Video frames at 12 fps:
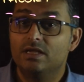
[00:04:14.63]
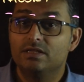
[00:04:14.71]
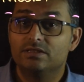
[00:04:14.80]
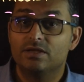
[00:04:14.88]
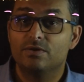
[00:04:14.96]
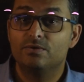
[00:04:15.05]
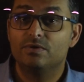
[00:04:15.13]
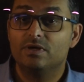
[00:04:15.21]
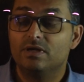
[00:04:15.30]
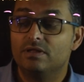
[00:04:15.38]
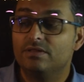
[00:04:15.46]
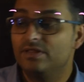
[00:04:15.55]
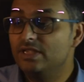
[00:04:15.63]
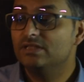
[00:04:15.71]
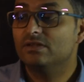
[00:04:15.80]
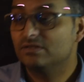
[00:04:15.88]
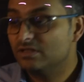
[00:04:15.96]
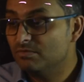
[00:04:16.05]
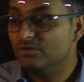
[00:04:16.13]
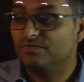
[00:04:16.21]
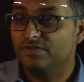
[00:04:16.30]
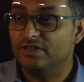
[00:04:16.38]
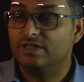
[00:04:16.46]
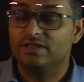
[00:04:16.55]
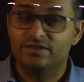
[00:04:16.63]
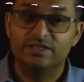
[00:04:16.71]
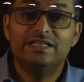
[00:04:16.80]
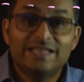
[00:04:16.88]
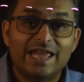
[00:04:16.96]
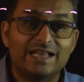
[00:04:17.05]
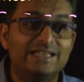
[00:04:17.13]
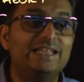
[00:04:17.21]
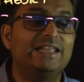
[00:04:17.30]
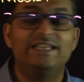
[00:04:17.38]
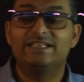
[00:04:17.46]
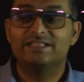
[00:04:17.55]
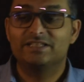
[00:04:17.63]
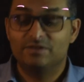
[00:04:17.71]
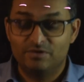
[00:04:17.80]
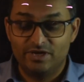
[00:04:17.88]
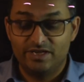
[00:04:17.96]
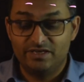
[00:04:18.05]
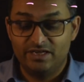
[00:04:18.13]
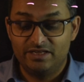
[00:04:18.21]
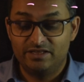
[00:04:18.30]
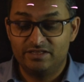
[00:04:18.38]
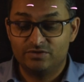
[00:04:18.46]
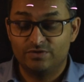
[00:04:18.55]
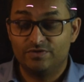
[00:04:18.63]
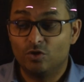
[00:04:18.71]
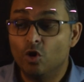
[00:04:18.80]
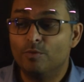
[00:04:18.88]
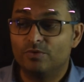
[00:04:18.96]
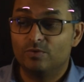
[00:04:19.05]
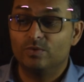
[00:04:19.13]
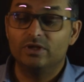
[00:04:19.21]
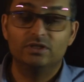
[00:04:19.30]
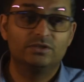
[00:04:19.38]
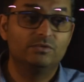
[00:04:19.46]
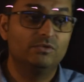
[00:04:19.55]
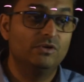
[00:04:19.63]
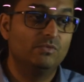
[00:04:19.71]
So these are some of the techniques in sort of the corporate world,